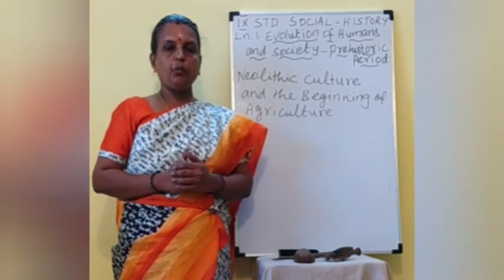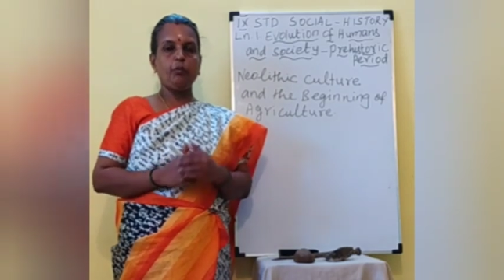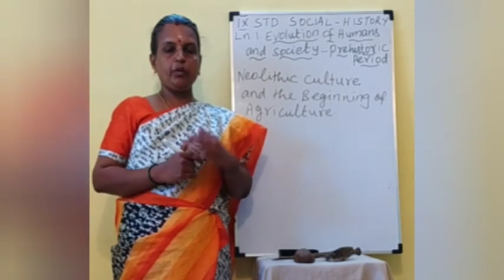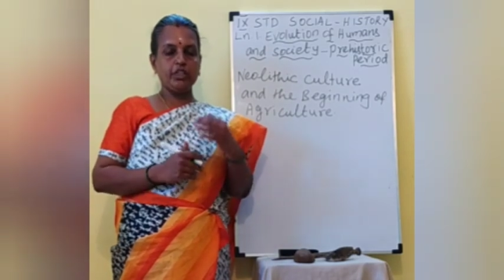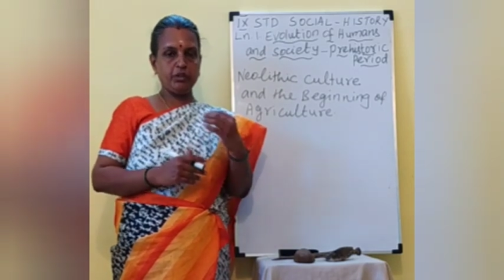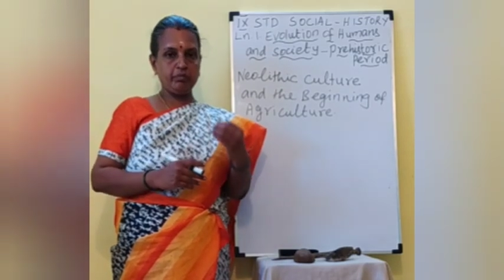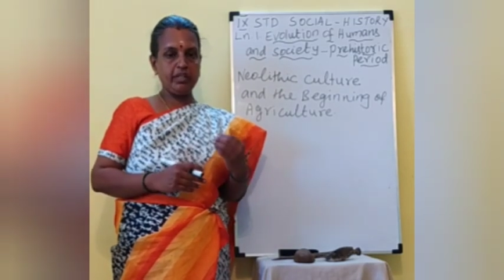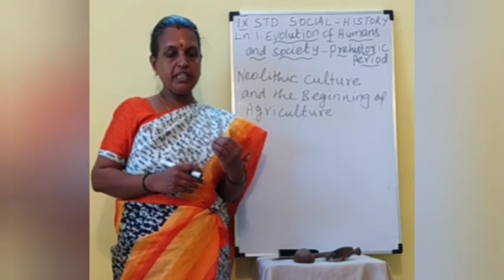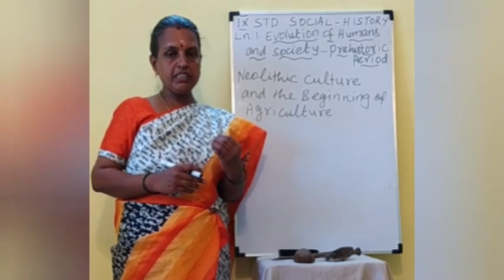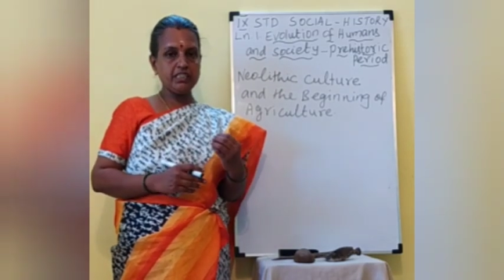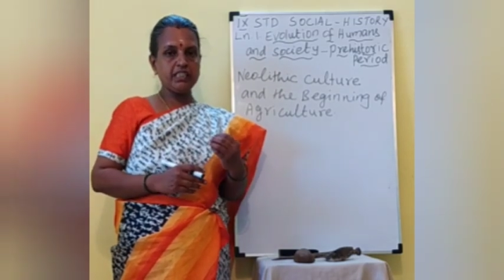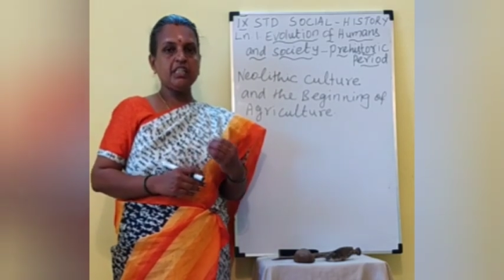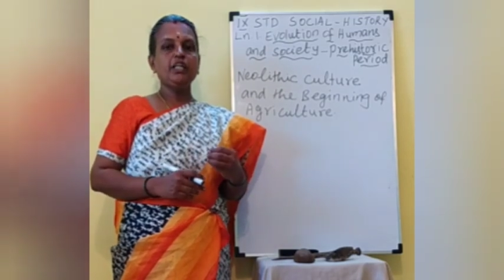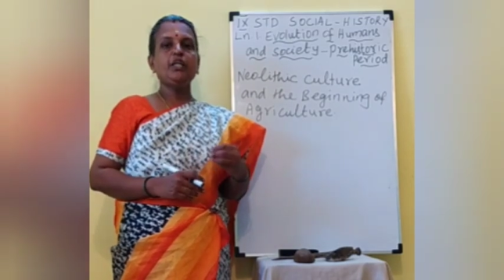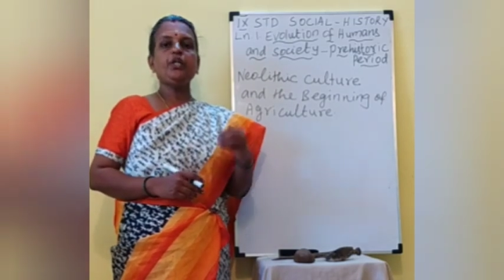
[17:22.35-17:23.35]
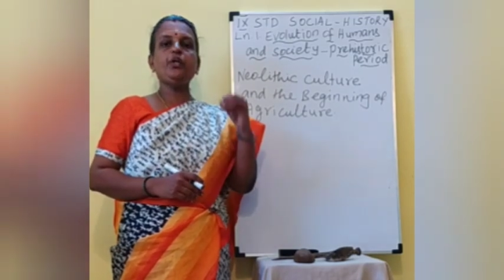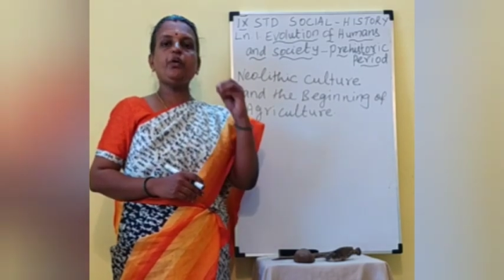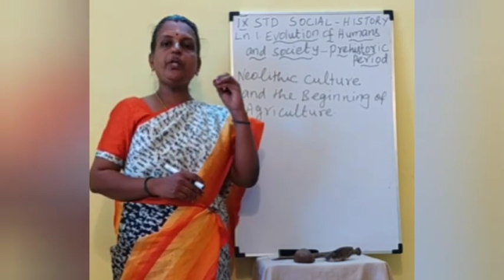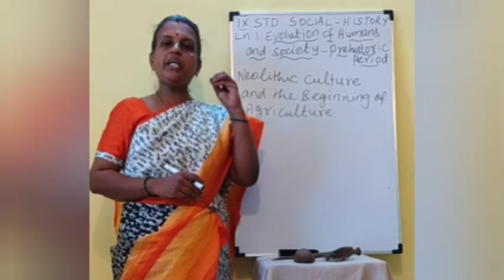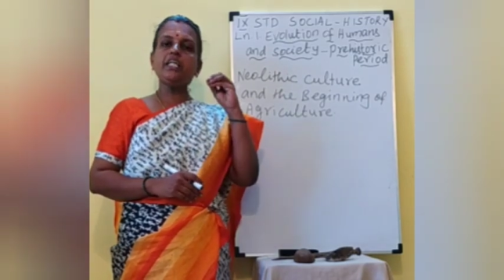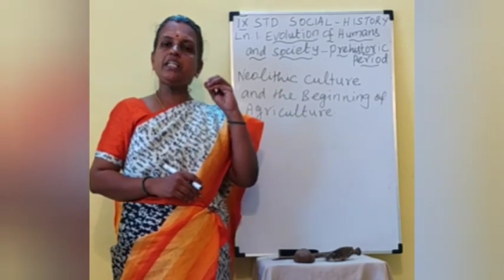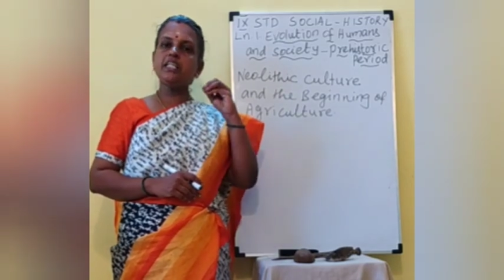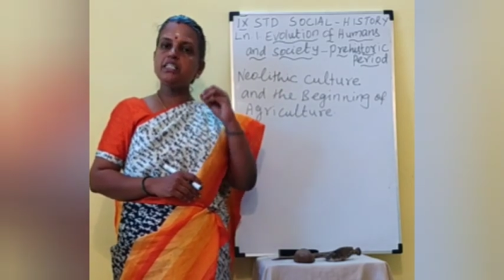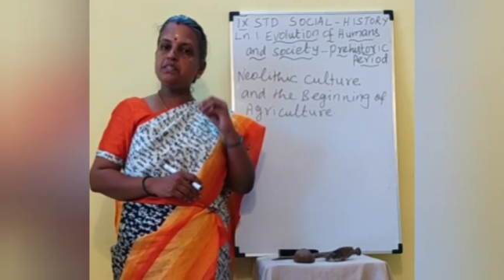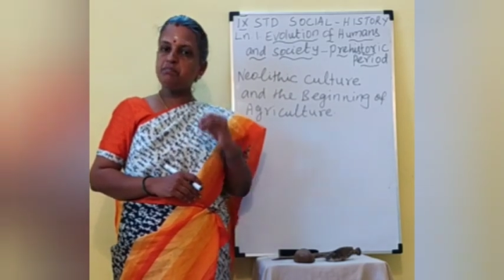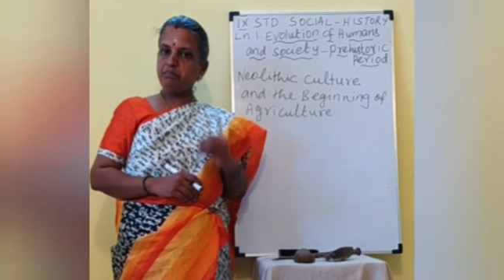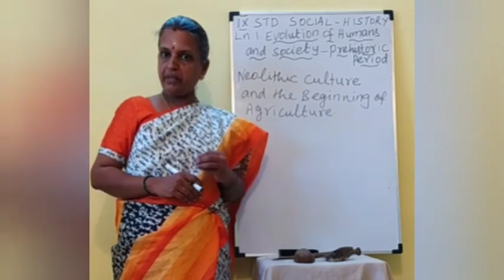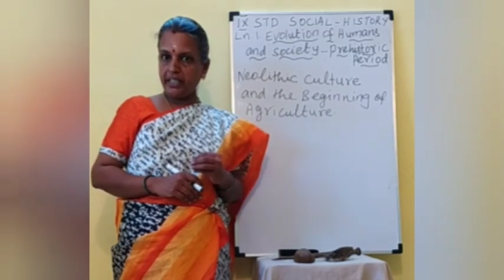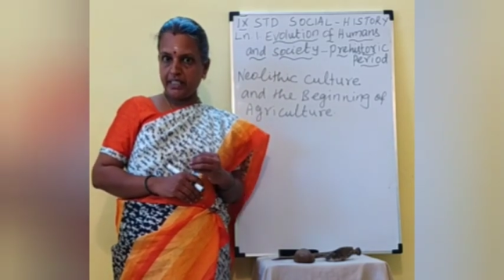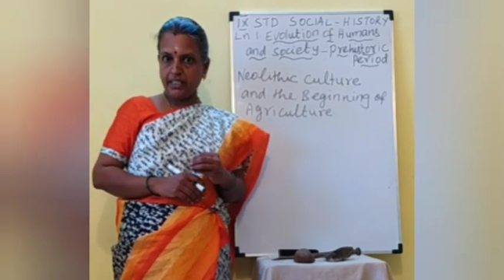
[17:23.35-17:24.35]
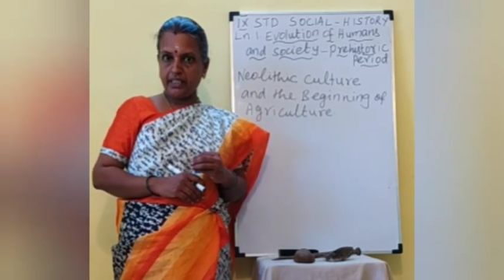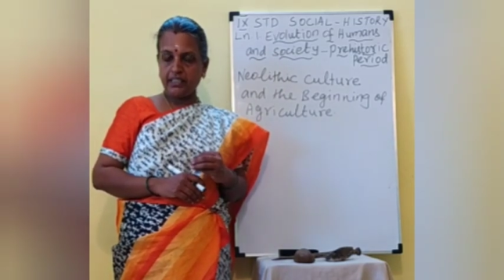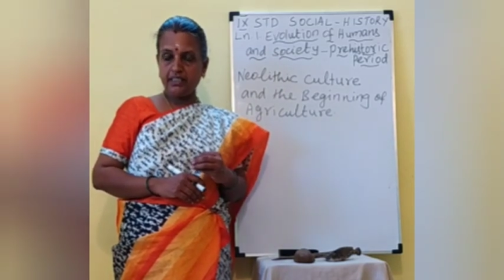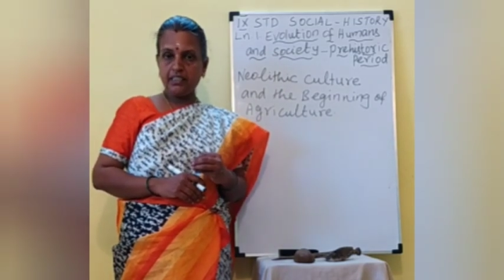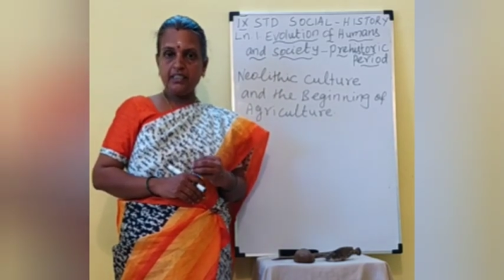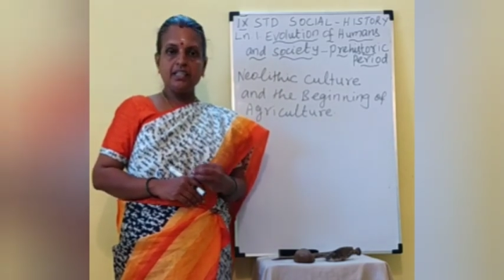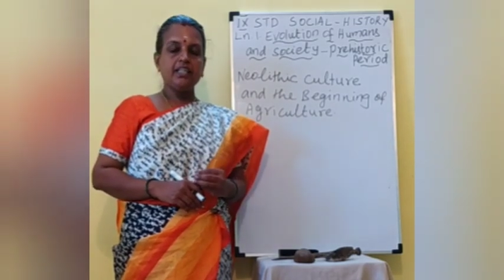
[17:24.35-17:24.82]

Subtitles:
which means during this period,